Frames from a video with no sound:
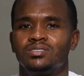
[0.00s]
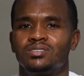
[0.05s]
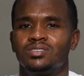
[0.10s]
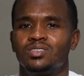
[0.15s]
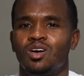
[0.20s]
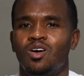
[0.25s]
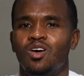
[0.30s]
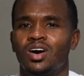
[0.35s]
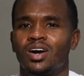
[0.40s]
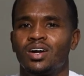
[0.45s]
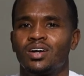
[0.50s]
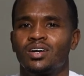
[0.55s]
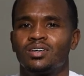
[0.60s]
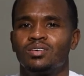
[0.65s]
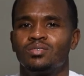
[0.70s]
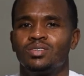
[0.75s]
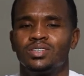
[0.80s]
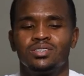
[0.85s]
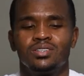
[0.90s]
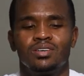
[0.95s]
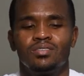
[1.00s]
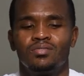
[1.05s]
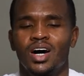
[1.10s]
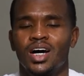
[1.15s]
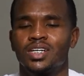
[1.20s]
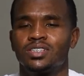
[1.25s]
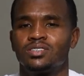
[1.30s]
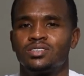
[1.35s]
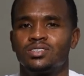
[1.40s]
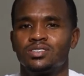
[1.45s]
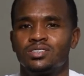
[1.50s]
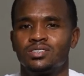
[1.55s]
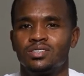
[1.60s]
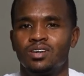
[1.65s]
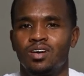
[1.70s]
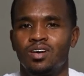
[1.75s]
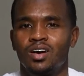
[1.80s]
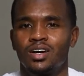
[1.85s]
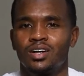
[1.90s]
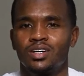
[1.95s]
dark? Wasn't your visor just
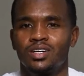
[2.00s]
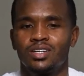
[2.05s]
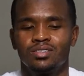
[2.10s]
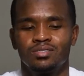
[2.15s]
dark?